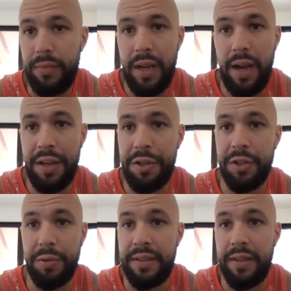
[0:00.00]
I
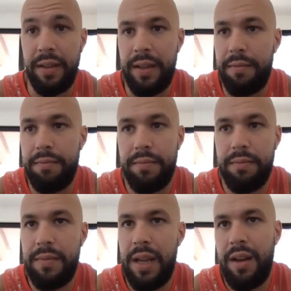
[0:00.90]
just
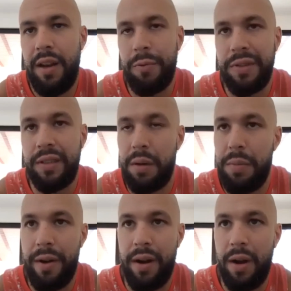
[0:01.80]

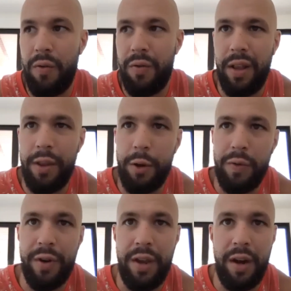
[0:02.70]
about a little
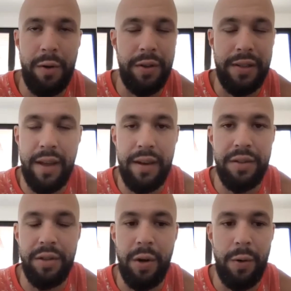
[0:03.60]
over a year ago, decided
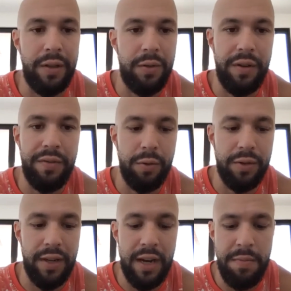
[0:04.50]
to go into it full
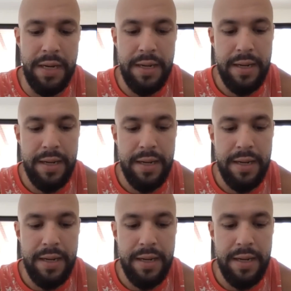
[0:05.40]
time.